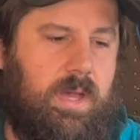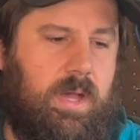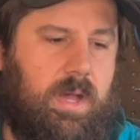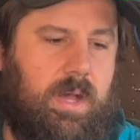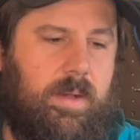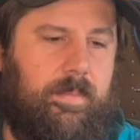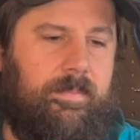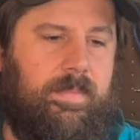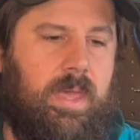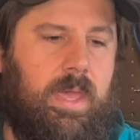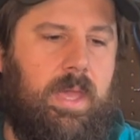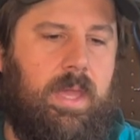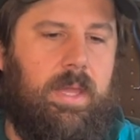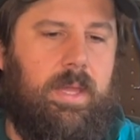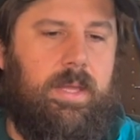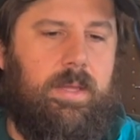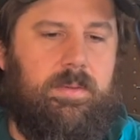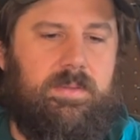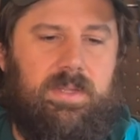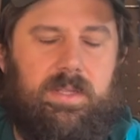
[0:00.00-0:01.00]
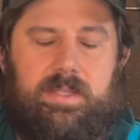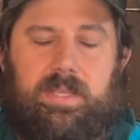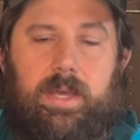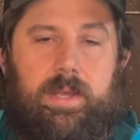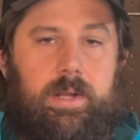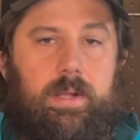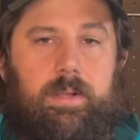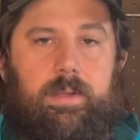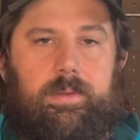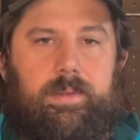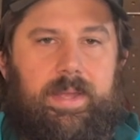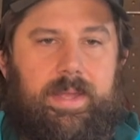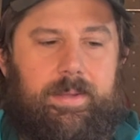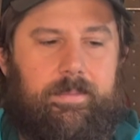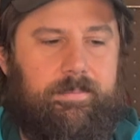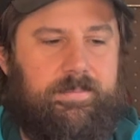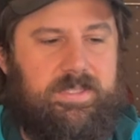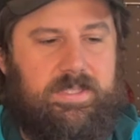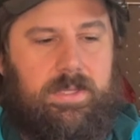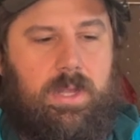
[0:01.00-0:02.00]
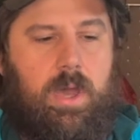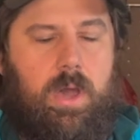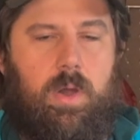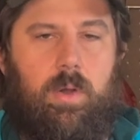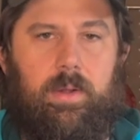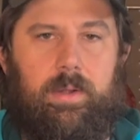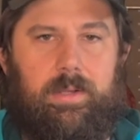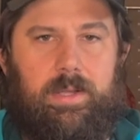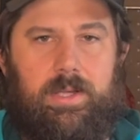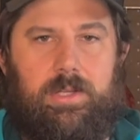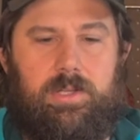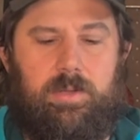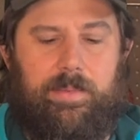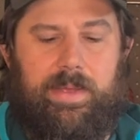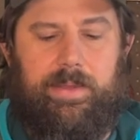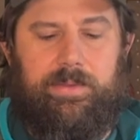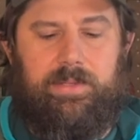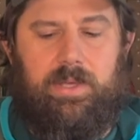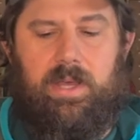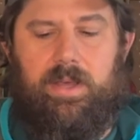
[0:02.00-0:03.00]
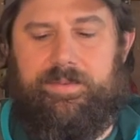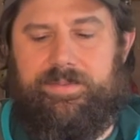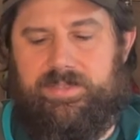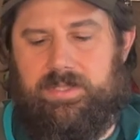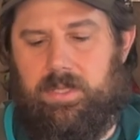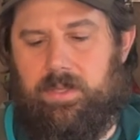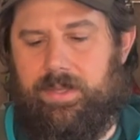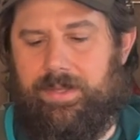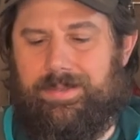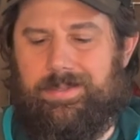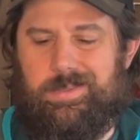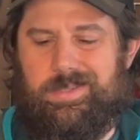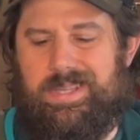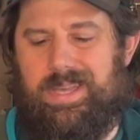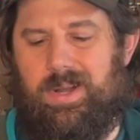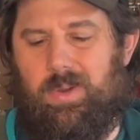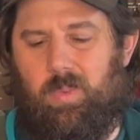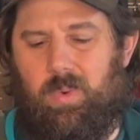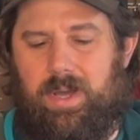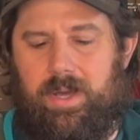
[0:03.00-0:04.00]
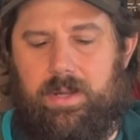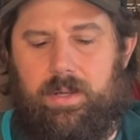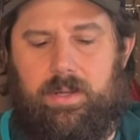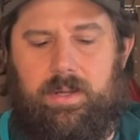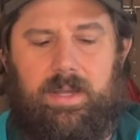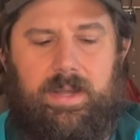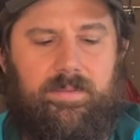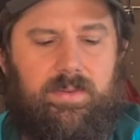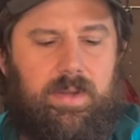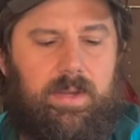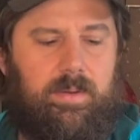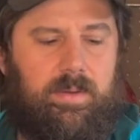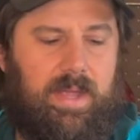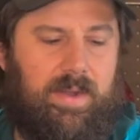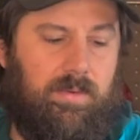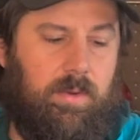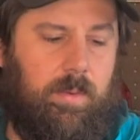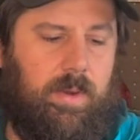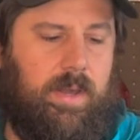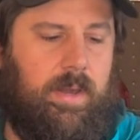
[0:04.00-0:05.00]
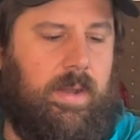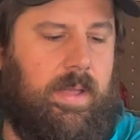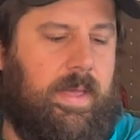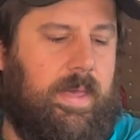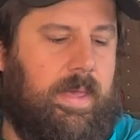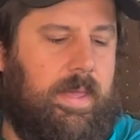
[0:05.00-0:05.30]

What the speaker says: There's a ton of like snow and glacier melt off, so like there's kind of water everywhere.